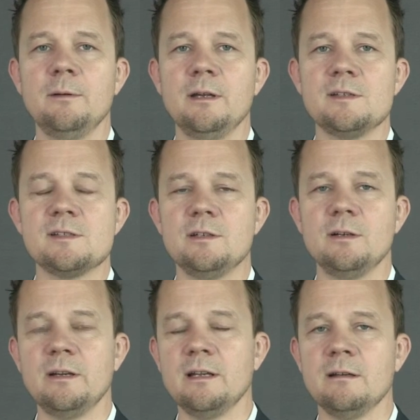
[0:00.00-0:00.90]
is
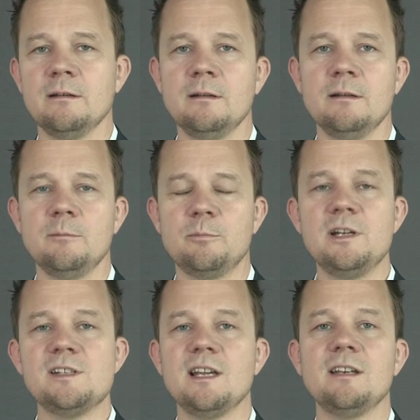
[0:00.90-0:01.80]

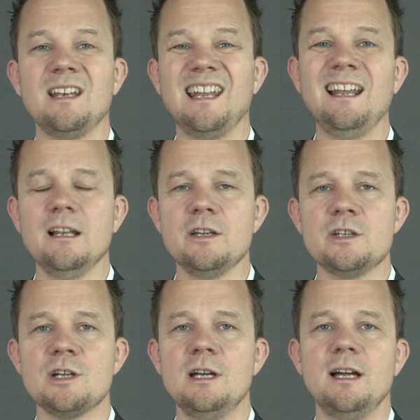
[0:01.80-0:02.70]
preset in
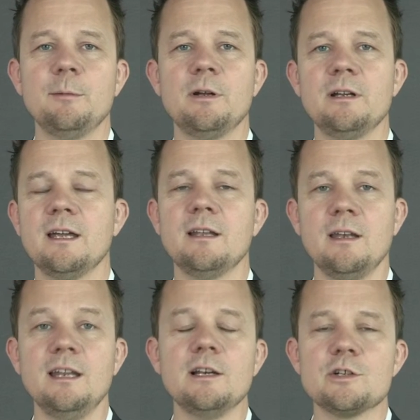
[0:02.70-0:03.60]
English, I'm going to get
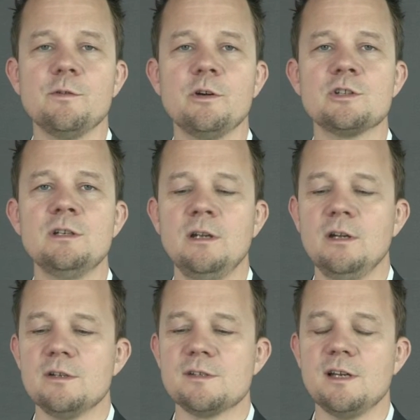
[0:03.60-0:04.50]
an English version.
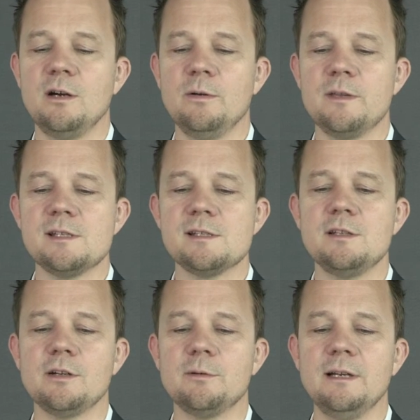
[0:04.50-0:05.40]
So this is
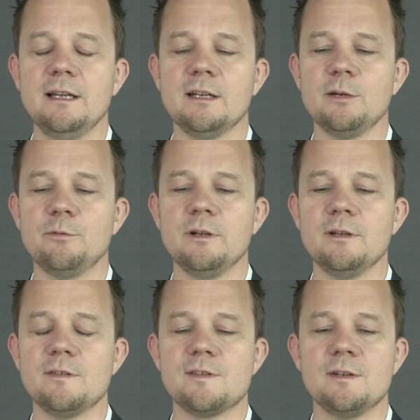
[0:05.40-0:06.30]
not really a
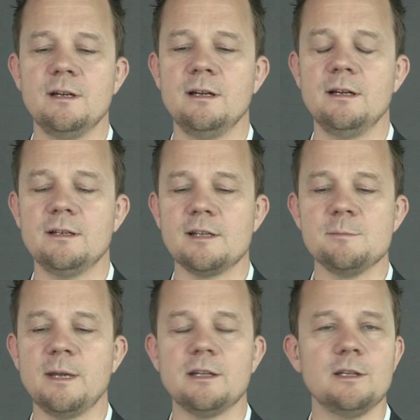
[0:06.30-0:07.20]
difference,
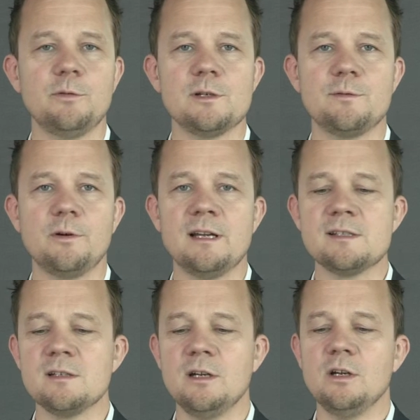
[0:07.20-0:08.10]
doesn't make a difference for
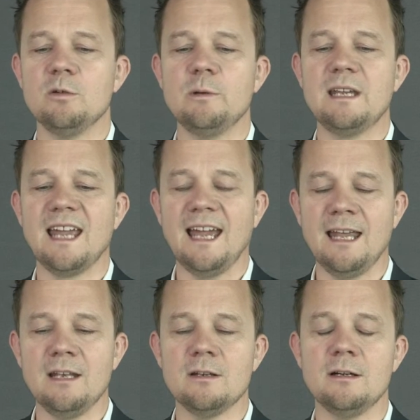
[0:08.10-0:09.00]
us. We
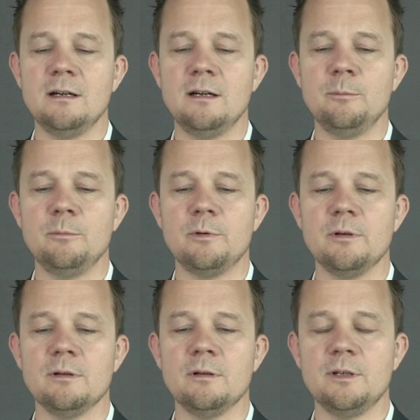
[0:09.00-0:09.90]
can
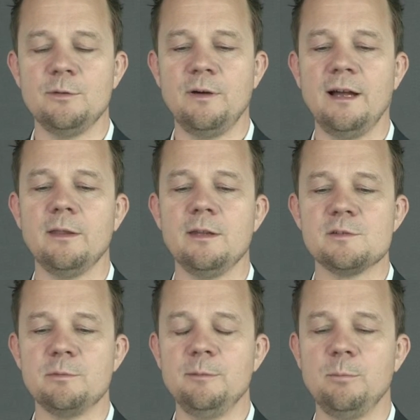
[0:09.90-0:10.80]
define
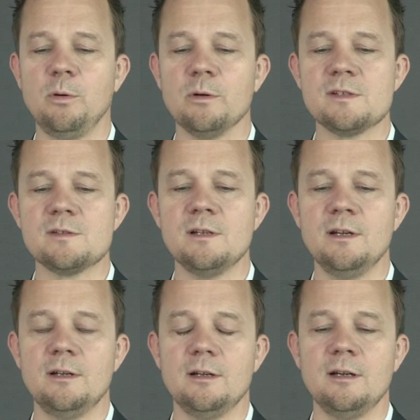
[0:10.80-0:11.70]
these reports
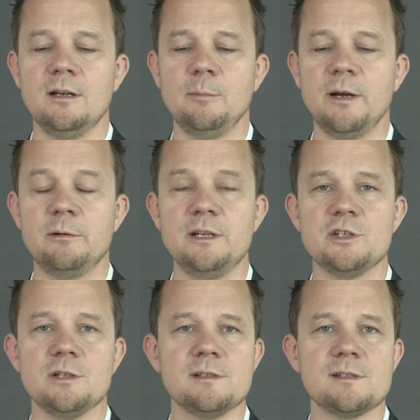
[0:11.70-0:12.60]
by
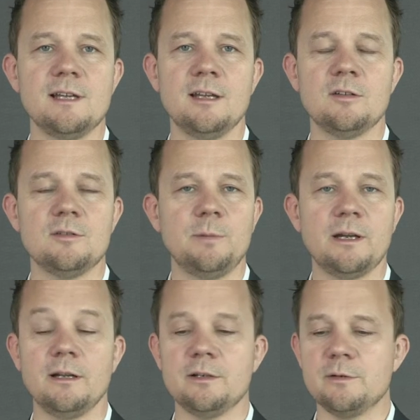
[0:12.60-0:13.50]
regions and by
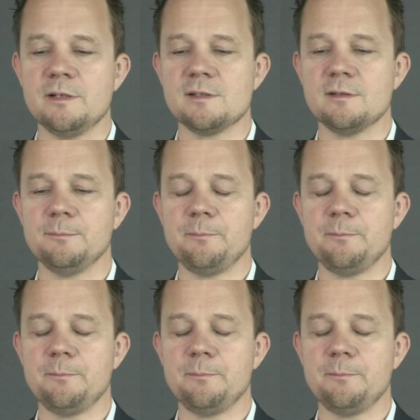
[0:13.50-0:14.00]
countries.